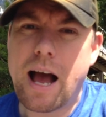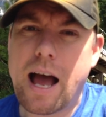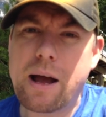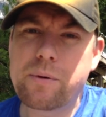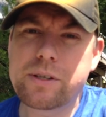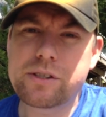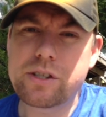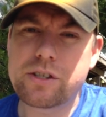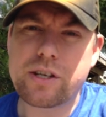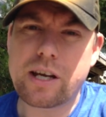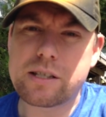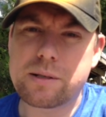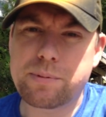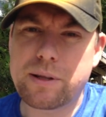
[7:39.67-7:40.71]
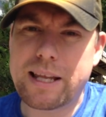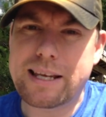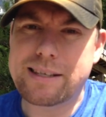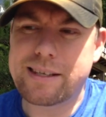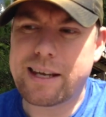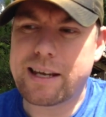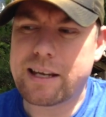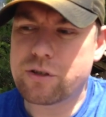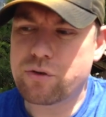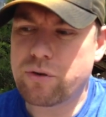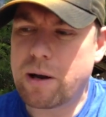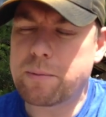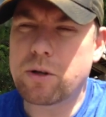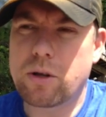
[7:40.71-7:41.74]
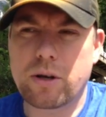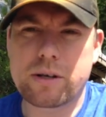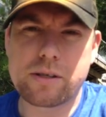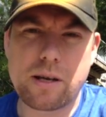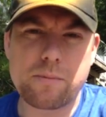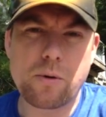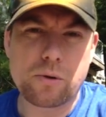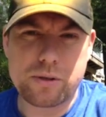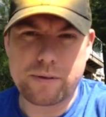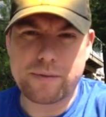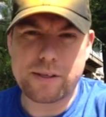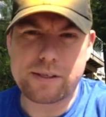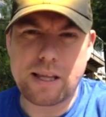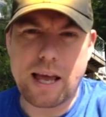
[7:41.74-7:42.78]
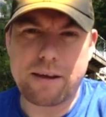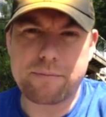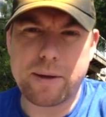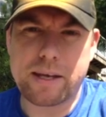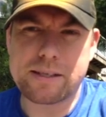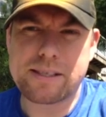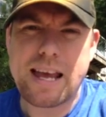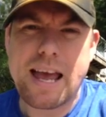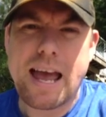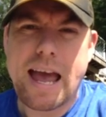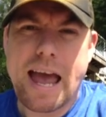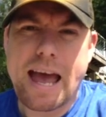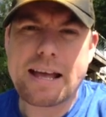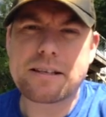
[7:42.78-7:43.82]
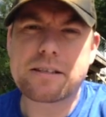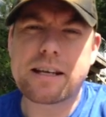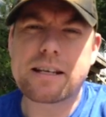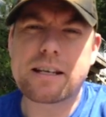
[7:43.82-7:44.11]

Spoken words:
I would suggest placing treble hooks on most of these live baits as it